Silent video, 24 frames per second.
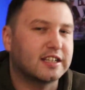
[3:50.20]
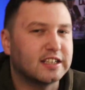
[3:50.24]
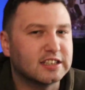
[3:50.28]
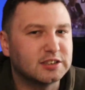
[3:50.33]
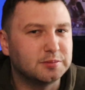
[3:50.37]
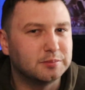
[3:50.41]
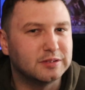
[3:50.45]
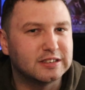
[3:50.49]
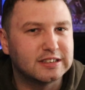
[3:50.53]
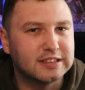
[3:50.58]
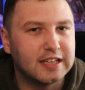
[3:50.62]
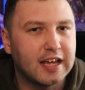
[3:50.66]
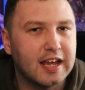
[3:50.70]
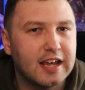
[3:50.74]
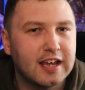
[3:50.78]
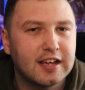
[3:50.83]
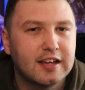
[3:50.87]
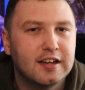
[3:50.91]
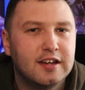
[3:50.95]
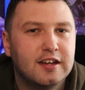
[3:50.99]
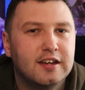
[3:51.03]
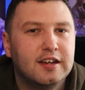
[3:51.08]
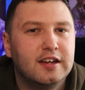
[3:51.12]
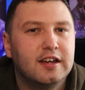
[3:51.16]
Christmas
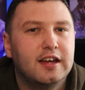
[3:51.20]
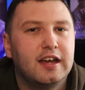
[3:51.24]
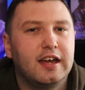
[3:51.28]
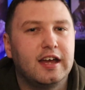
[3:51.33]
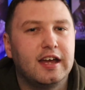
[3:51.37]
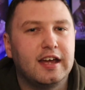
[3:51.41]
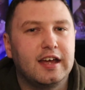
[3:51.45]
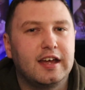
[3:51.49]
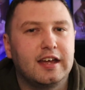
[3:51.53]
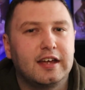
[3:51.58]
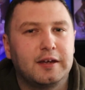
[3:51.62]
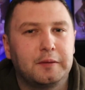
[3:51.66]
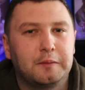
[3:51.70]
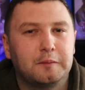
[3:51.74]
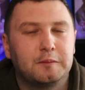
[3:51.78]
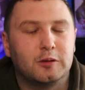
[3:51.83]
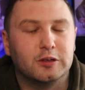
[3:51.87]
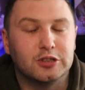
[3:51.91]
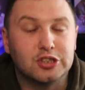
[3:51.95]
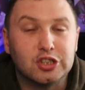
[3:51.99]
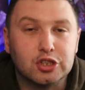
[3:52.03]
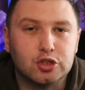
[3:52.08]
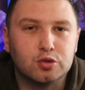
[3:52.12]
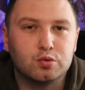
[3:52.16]
day,
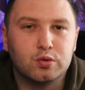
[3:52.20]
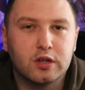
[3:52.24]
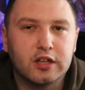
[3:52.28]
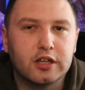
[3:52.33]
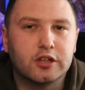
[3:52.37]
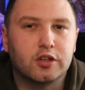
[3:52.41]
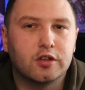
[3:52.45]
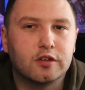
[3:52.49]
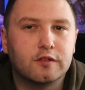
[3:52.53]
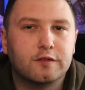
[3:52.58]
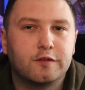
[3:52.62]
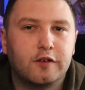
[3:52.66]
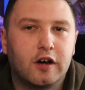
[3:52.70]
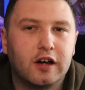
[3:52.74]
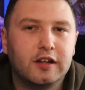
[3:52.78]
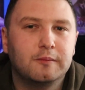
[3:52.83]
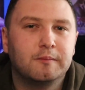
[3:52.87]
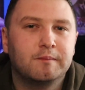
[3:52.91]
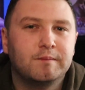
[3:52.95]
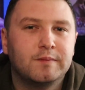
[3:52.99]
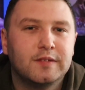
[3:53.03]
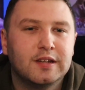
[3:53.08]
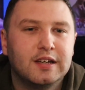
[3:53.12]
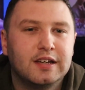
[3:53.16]
which is really good
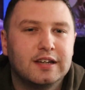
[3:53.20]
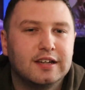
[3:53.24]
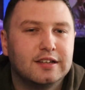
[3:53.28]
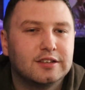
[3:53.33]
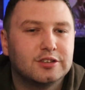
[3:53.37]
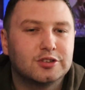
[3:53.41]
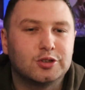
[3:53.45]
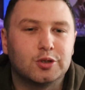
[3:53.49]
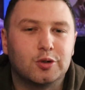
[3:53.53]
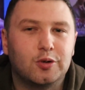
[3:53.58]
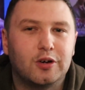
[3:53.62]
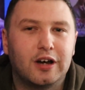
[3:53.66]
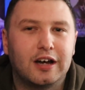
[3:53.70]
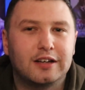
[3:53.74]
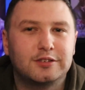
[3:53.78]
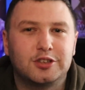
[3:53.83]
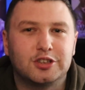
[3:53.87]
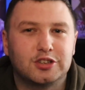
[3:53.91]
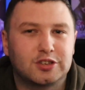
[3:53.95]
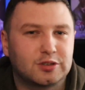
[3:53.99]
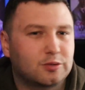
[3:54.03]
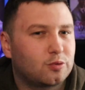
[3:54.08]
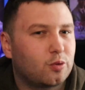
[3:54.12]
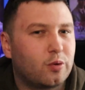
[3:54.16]
fun. So I
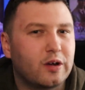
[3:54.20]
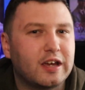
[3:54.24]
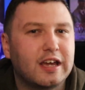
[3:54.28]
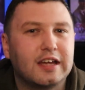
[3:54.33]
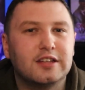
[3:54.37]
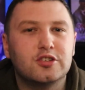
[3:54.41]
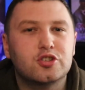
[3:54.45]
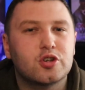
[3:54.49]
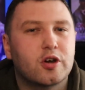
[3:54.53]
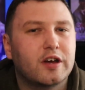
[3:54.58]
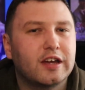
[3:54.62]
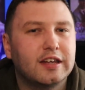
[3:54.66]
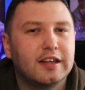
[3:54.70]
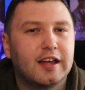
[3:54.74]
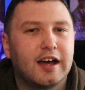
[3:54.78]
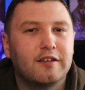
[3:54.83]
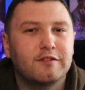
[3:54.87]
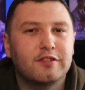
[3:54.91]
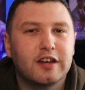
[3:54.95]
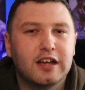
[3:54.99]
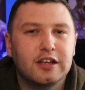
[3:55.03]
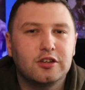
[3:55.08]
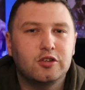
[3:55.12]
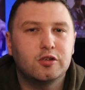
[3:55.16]
just quite enjoy
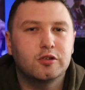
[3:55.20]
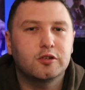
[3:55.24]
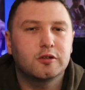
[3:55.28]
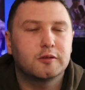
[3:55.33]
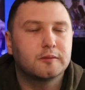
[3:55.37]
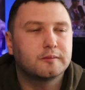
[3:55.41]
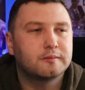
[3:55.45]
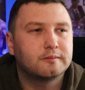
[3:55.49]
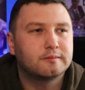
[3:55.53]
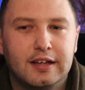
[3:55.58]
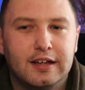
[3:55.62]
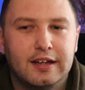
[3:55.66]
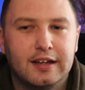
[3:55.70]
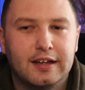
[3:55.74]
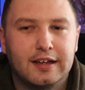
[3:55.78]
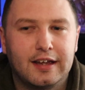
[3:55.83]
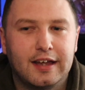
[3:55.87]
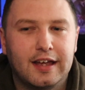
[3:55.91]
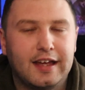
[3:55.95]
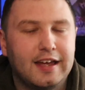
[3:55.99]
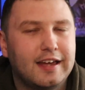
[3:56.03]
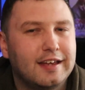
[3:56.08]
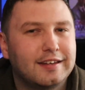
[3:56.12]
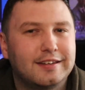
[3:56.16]
that venue.
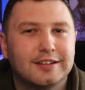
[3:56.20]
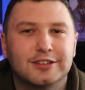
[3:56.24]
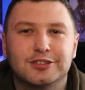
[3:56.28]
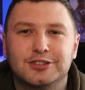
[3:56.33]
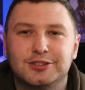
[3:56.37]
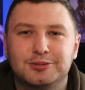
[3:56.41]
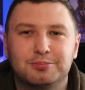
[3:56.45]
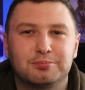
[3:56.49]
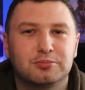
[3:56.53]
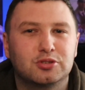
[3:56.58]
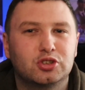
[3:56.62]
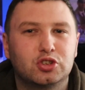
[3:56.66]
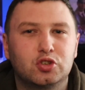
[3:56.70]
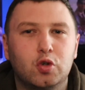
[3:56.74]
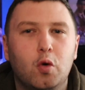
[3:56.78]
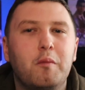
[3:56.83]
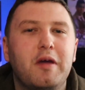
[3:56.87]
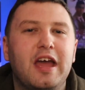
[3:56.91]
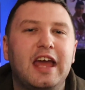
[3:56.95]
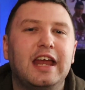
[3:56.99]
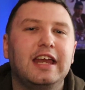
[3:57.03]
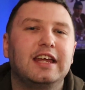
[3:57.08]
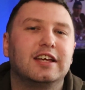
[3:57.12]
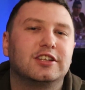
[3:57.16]
Uh, there's so
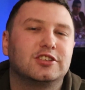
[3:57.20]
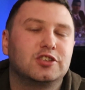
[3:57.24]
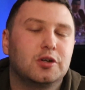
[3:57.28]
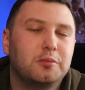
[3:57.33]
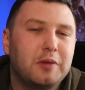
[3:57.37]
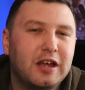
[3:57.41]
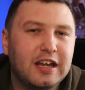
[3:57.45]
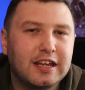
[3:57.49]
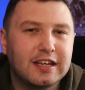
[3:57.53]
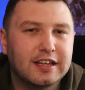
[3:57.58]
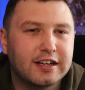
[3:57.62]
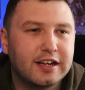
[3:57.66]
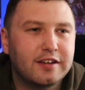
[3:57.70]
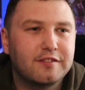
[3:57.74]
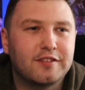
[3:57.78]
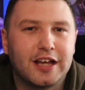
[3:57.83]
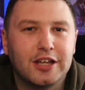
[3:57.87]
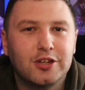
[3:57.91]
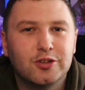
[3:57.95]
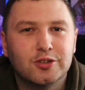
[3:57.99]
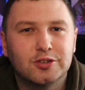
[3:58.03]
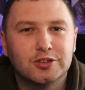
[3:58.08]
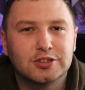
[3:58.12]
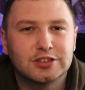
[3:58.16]
many, so many great
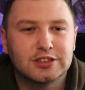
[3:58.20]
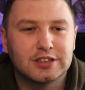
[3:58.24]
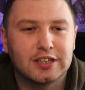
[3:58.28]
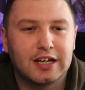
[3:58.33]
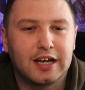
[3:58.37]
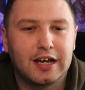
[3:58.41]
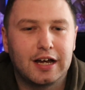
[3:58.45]
venues.